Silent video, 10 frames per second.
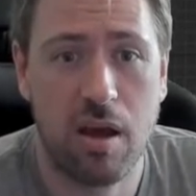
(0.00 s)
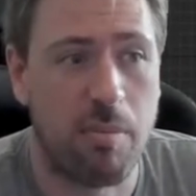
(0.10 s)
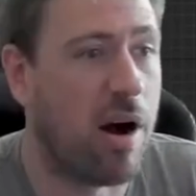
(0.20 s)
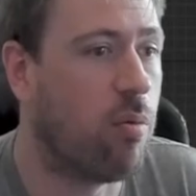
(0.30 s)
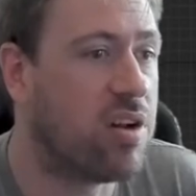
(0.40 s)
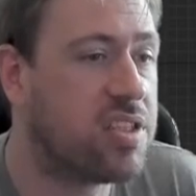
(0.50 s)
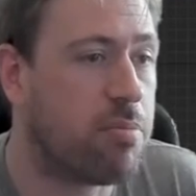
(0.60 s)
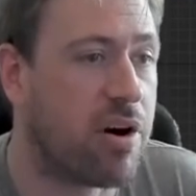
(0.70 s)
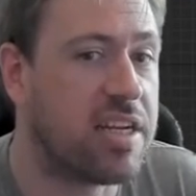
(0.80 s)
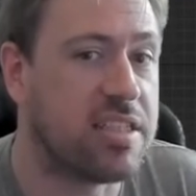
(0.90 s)
But once you
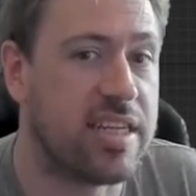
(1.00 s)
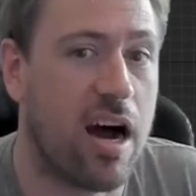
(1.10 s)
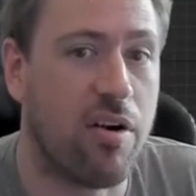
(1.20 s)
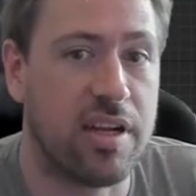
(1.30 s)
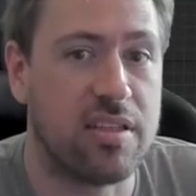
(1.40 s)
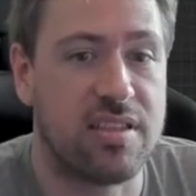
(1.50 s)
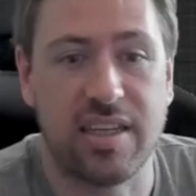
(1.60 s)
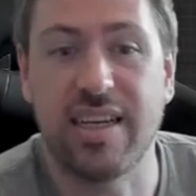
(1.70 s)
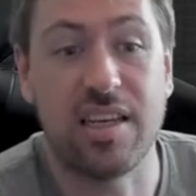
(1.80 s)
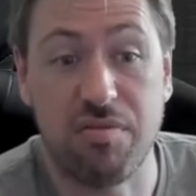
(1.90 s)
break it down into
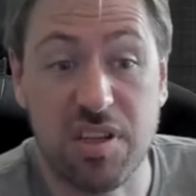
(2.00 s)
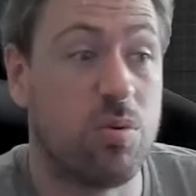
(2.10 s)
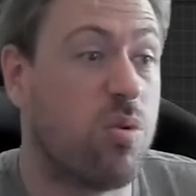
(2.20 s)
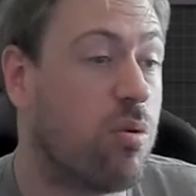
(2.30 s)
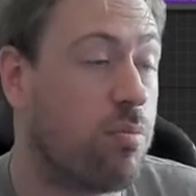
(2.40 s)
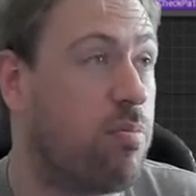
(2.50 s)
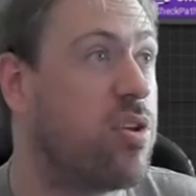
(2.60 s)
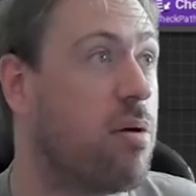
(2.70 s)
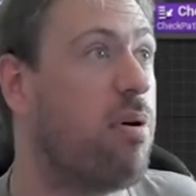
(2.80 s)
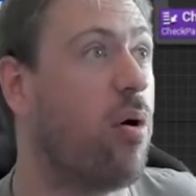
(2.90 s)
the individual
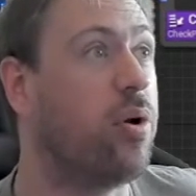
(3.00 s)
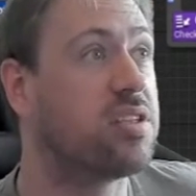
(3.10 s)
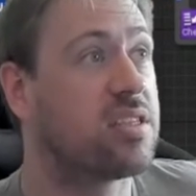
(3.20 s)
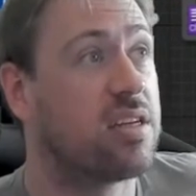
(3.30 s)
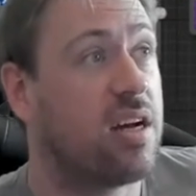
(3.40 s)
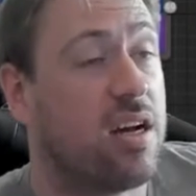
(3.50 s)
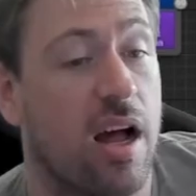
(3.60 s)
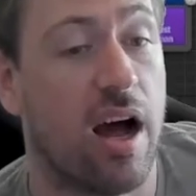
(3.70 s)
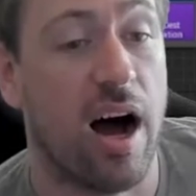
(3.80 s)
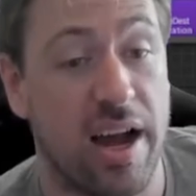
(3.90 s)
components,
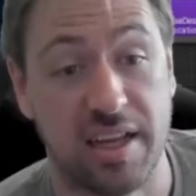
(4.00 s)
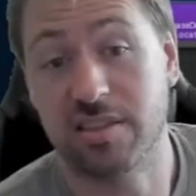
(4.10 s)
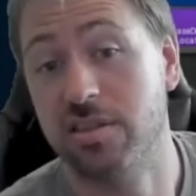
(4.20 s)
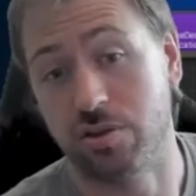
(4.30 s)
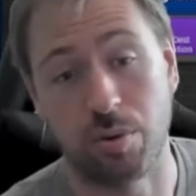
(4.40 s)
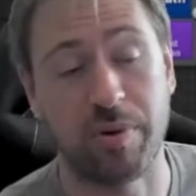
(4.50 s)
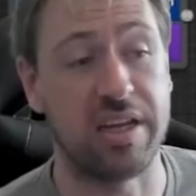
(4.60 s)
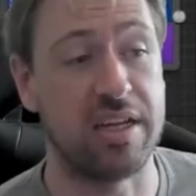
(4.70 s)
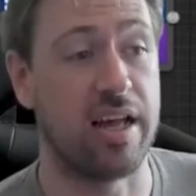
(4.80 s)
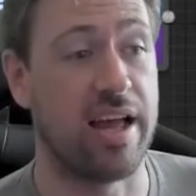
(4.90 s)
it's super
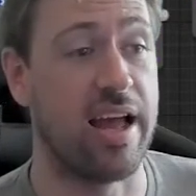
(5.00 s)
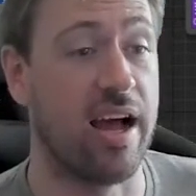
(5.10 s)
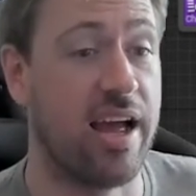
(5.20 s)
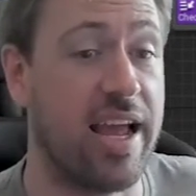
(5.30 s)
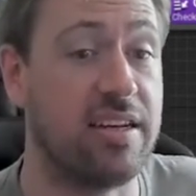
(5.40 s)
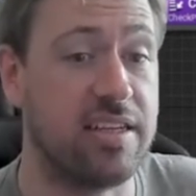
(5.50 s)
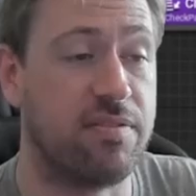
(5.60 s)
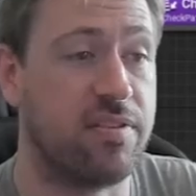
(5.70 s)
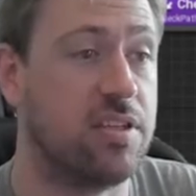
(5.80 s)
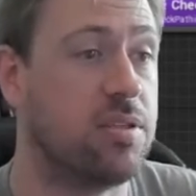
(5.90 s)
handy
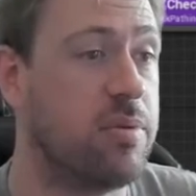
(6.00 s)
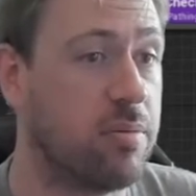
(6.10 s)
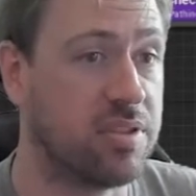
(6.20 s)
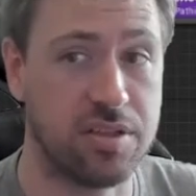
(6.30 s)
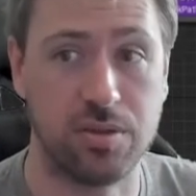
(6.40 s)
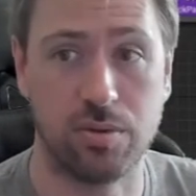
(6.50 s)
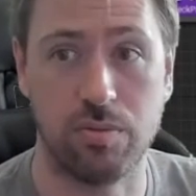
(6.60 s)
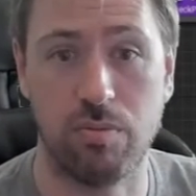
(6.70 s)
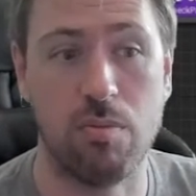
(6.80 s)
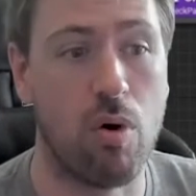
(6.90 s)
for you to be able to
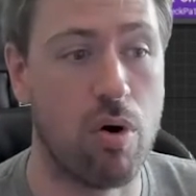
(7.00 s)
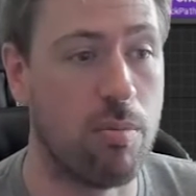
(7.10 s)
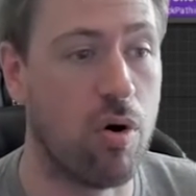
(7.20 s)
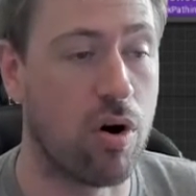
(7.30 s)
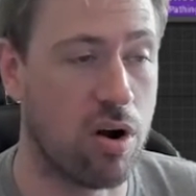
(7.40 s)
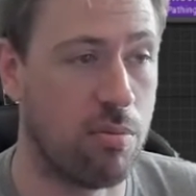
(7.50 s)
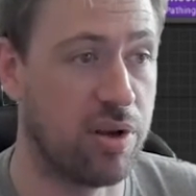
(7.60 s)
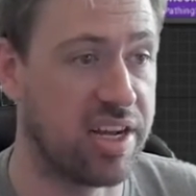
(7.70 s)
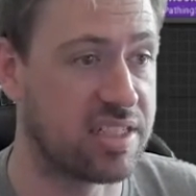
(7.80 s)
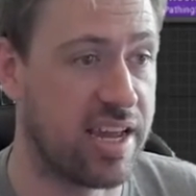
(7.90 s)
do more and more
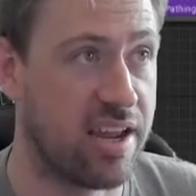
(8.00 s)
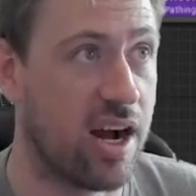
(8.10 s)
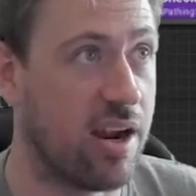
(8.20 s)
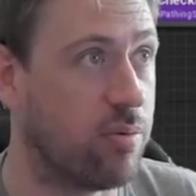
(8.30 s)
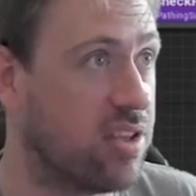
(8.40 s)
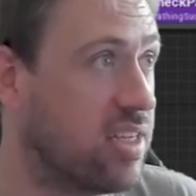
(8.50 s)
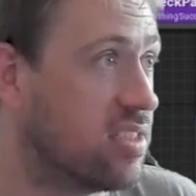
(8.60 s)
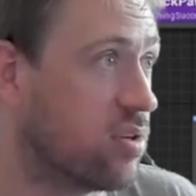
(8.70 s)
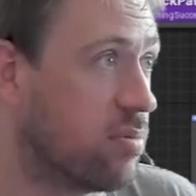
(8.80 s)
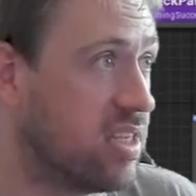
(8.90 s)
complex AI with these
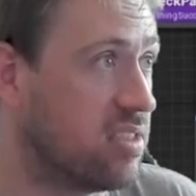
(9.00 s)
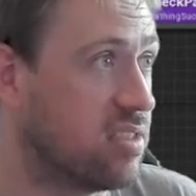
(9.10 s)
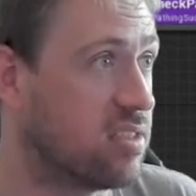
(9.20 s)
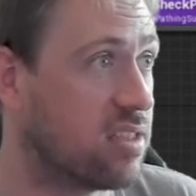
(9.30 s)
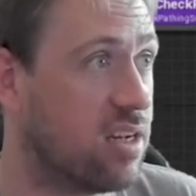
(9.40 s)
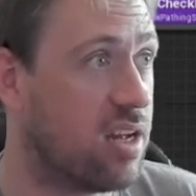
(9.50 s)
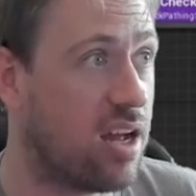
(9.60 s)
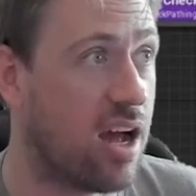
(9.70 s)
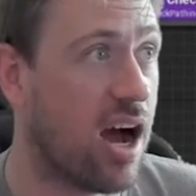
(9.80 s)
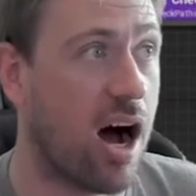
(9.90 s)
sort of pieces
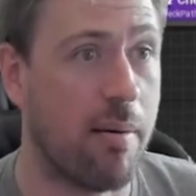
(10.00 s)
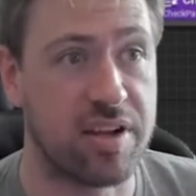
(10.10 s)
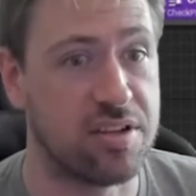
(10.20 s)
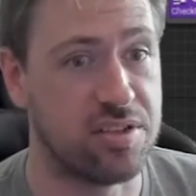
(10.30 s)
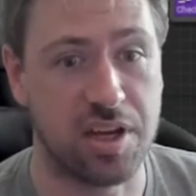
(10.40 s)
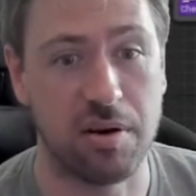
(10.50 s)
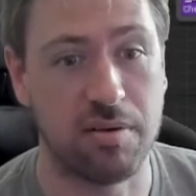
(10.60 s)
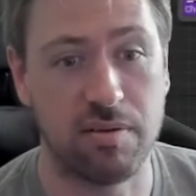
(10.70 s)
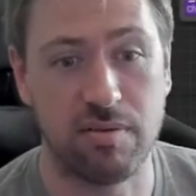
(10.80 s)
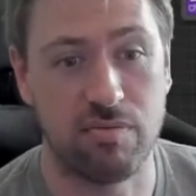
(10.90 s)
because you
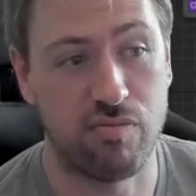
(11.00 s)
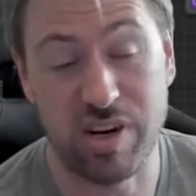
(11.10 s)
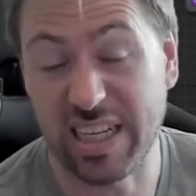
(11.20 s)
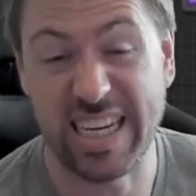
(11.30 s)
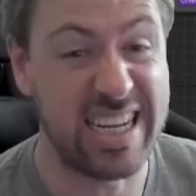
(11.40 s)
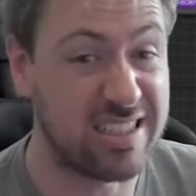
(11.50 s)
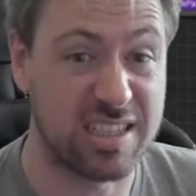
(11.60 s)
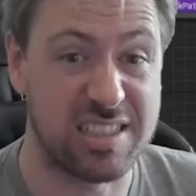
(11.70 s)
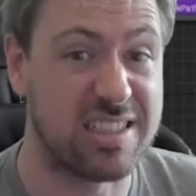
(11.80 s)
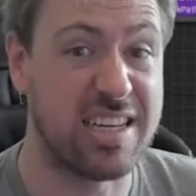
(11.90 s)
can really
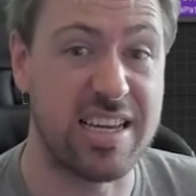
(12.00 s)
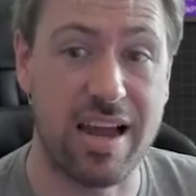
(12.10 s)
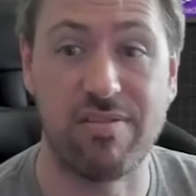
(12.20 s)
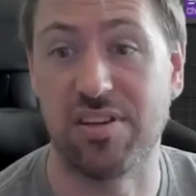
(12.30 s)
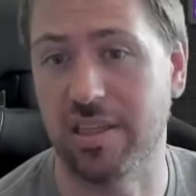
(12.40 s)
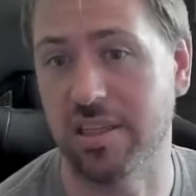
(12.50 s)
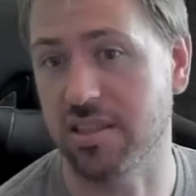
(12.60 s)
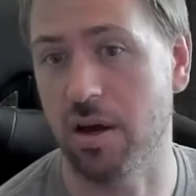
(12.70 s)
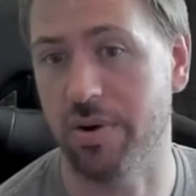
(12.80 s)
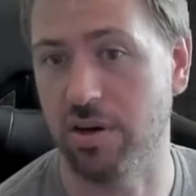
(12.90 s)
easily see everything
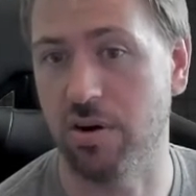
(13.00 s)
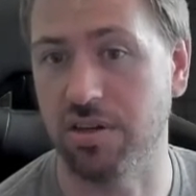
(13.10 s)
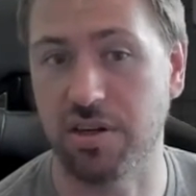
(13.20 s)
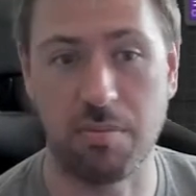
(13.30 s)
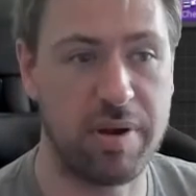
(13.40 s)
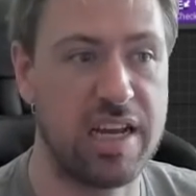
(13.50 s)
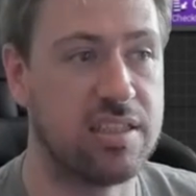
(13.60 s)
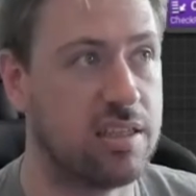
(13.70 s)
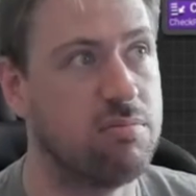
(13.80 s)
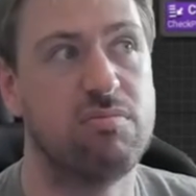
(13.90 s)
that's going on compared
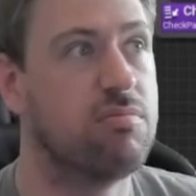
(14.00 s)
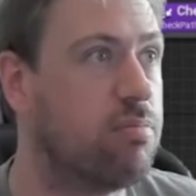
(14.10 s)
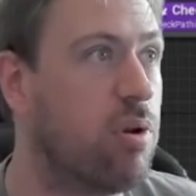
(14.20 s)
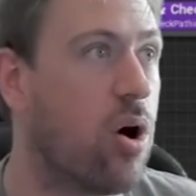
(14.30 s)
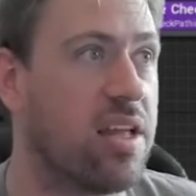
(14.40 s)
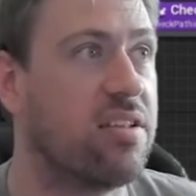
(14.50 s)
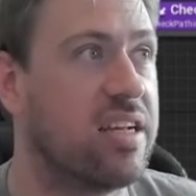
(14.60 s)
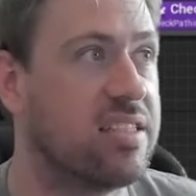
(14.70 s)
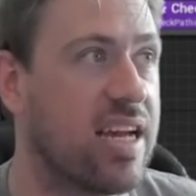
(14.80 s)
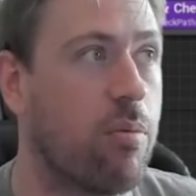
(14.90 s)
to blocking
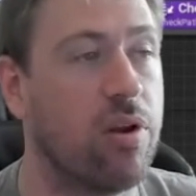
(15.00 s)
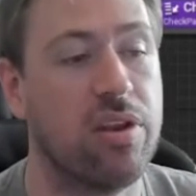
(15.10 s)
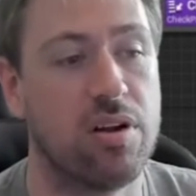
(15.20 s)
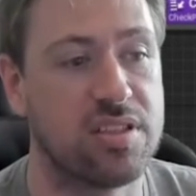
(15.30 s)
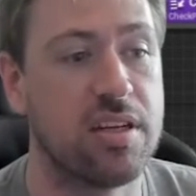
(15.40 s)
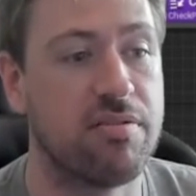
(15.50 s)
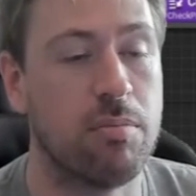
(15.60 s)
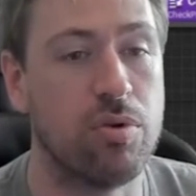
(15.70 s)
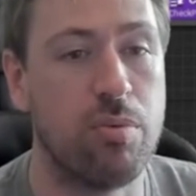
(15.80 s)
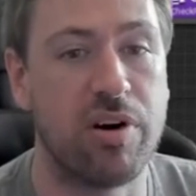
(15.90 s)
things out with lots of
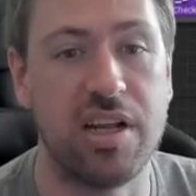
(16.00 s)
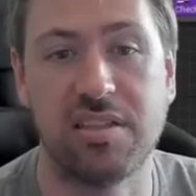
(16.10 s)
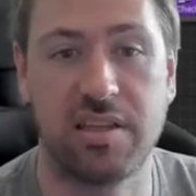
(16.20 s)
different blueprints